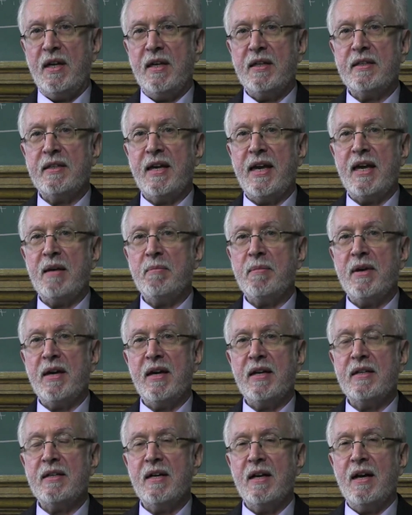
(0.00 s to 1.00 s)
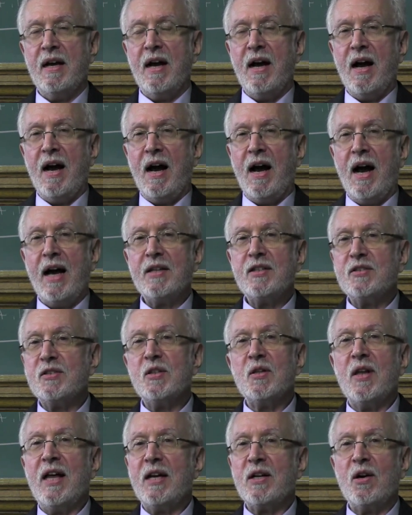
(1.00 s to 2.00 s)
in gay men, I
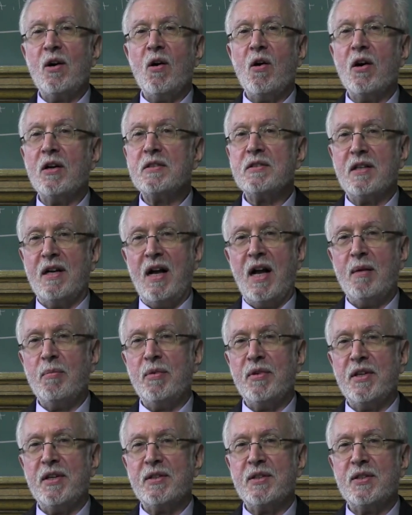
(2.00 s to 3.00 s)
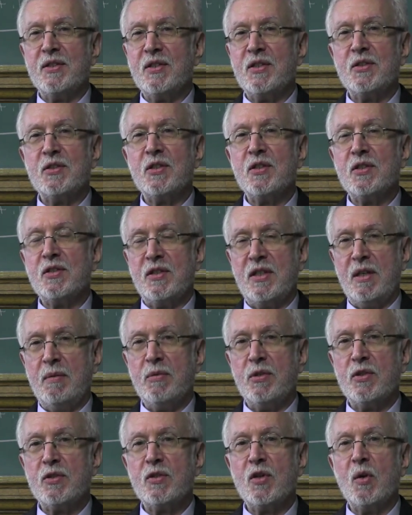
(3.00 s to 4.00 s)
still had a hard time with it because it just
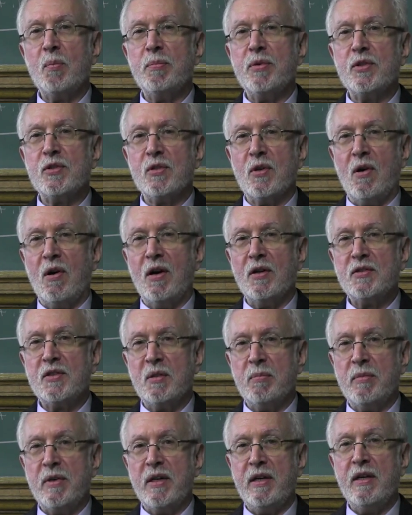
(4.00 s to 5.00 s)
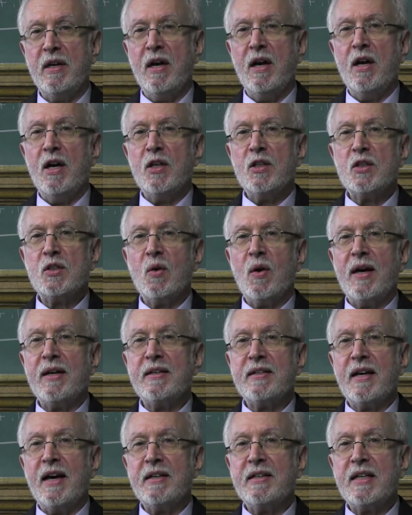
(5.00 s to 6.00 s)
seemed so bizarre to me. So
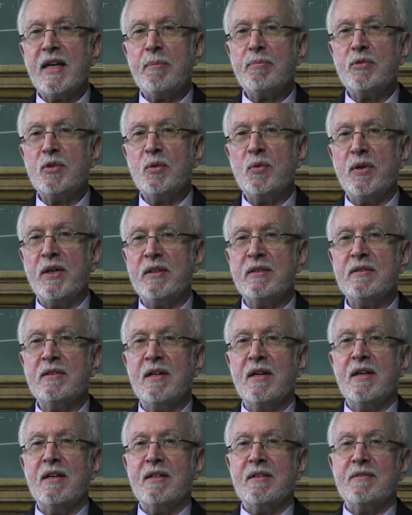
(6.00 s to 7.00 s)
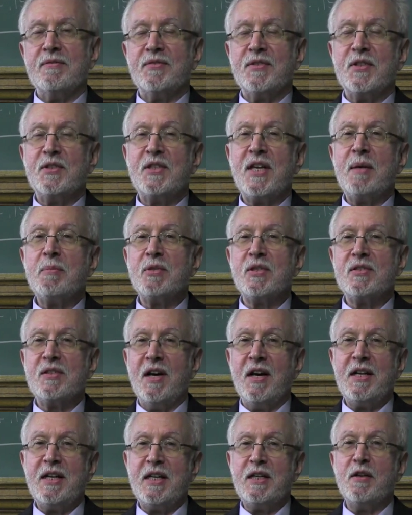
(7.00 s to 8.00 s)
I kept doing the same
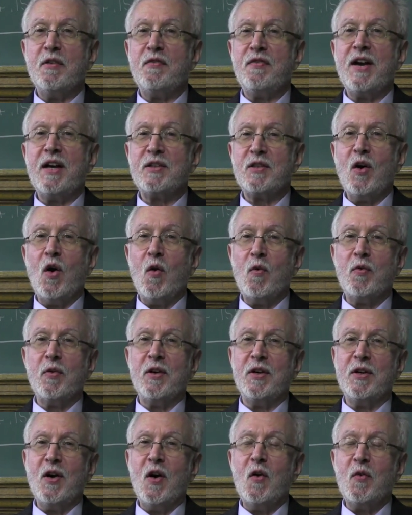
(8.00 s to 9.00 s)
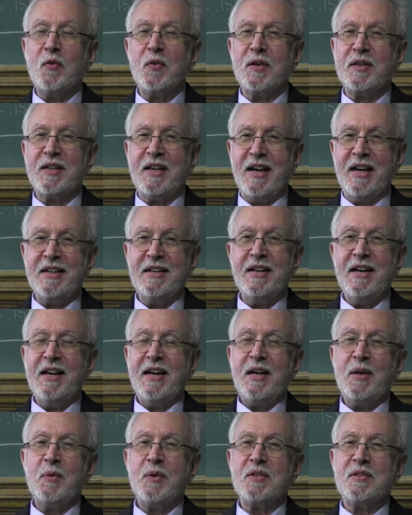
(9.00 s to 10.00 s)
study, in effect, over and over again.
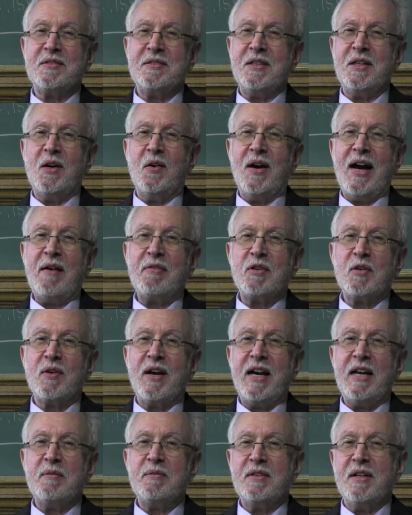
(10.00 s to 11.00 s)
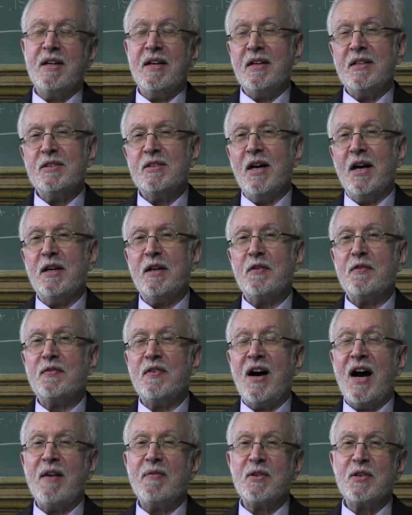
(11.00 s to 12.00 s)
It was, you know, after I had done it
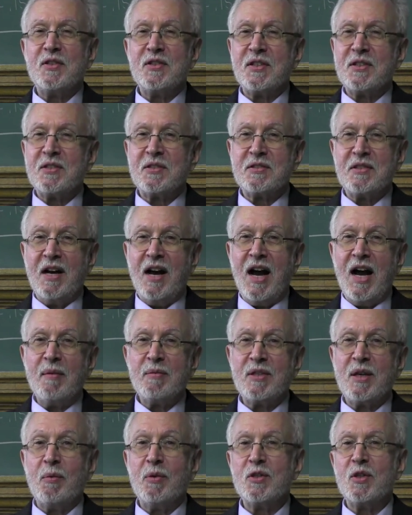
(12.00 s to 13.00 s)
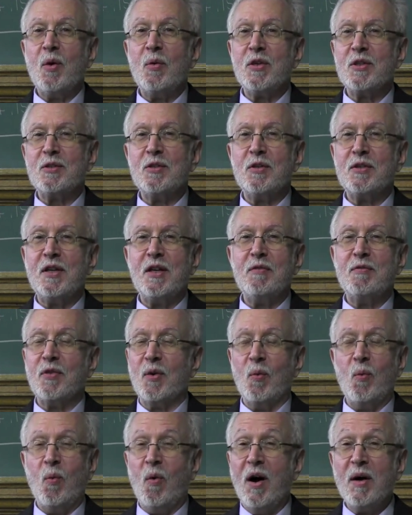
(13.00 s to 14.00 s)
five or six times, I was always looking
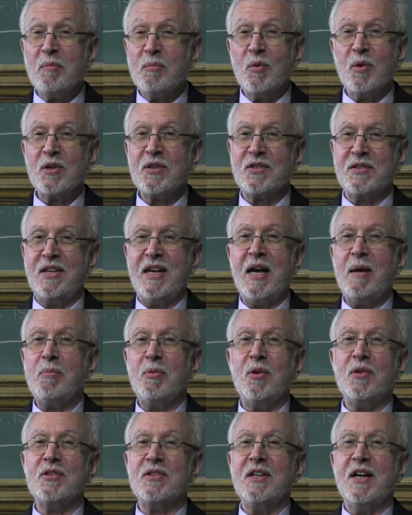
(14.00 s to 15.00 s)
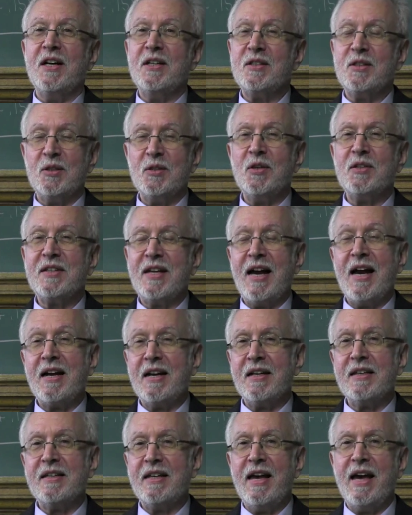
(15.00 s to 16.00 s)
for one more sample to look at
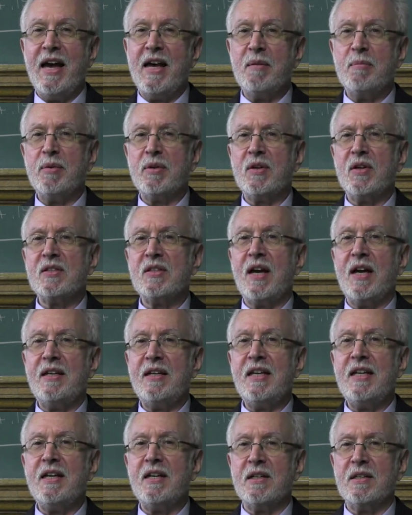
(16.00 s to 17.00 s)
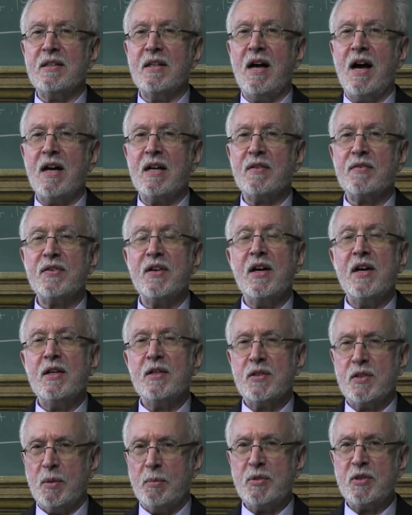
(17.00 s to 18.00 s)
it again, because I needed a lot of
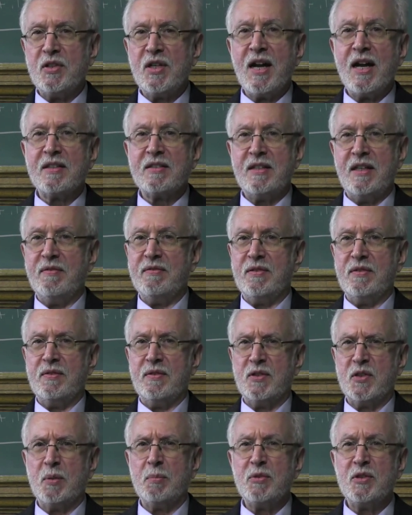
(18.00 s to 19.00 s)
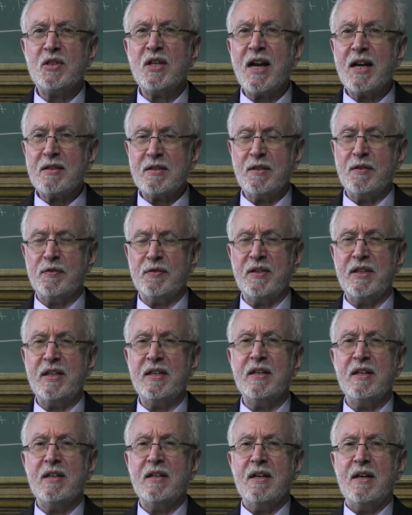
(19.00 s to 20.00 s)

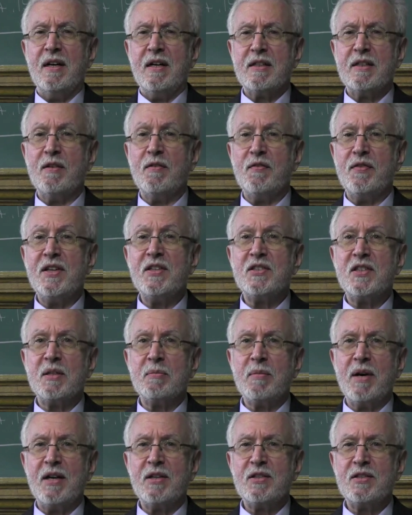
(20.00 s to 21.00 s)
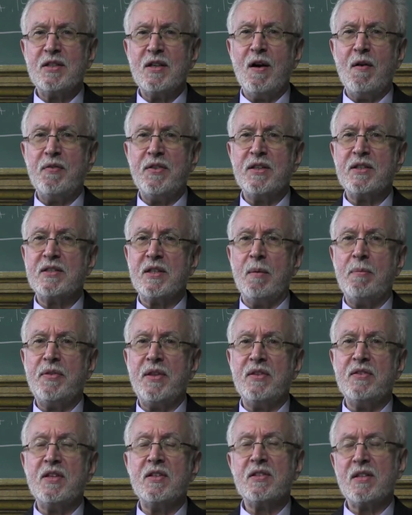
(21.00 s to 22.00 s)
subjectively convincing myself that
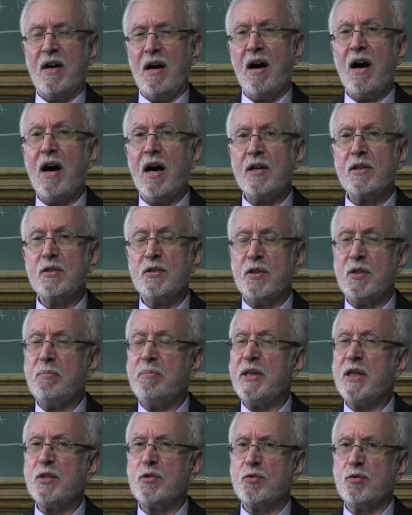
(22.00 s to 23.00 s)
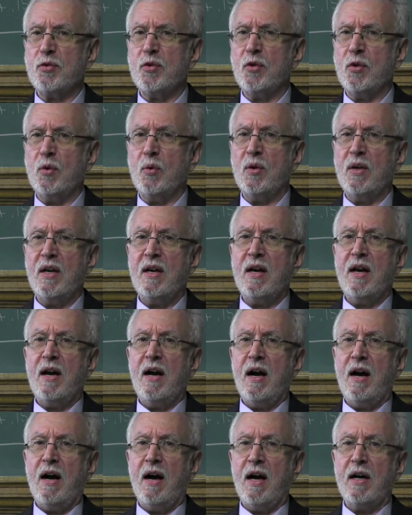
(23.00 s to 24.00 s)
something this odd could be true.
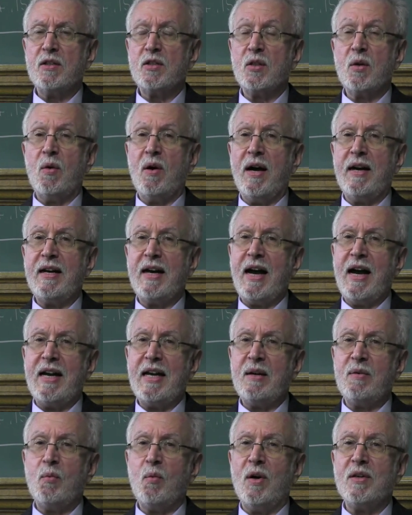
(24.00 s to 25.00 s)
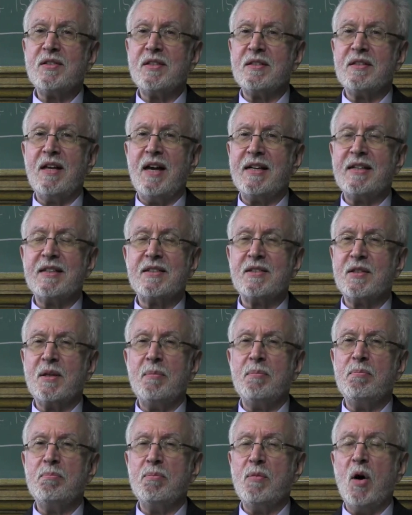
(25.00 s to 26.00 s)
It wasn't like at
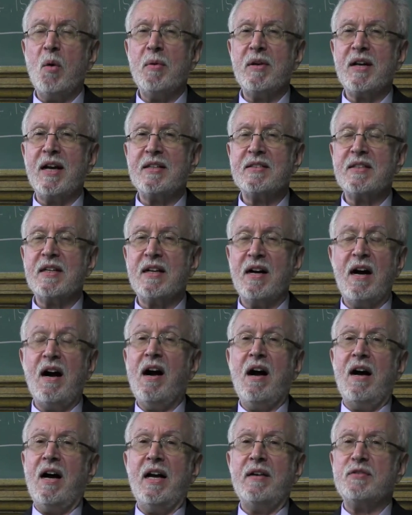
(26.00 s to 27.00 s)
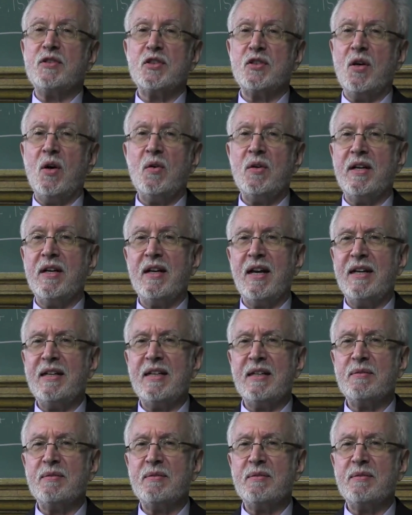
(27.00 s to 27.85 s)
some moment I said, aha, I've shown it.